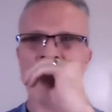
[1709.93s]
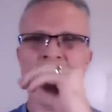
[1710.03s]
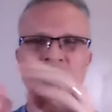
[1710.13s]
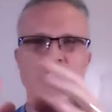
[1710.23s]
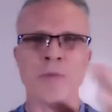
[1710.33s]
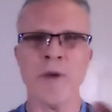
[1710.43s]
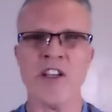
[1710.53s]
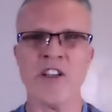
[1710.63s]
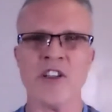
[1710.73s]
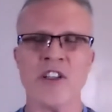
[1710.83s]
a
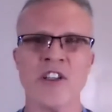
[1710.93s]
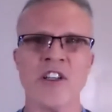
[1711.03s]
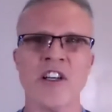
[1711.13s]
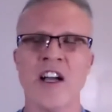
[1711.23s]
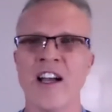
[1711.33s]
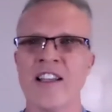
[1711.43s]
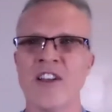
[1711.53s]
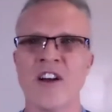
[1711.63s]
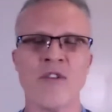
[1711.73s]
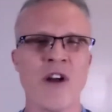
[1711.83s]
speaker uh, you
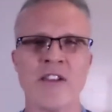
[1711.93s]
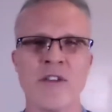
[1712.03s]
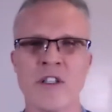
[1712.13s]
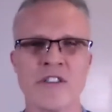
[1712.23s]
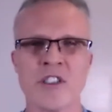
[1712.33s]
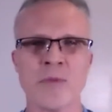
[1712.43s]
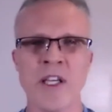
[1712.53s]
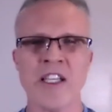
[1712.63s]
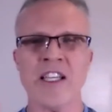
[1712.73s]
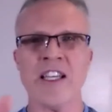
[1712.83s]
know around the world
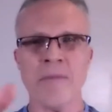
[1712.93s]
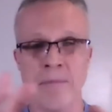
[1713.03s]
speaking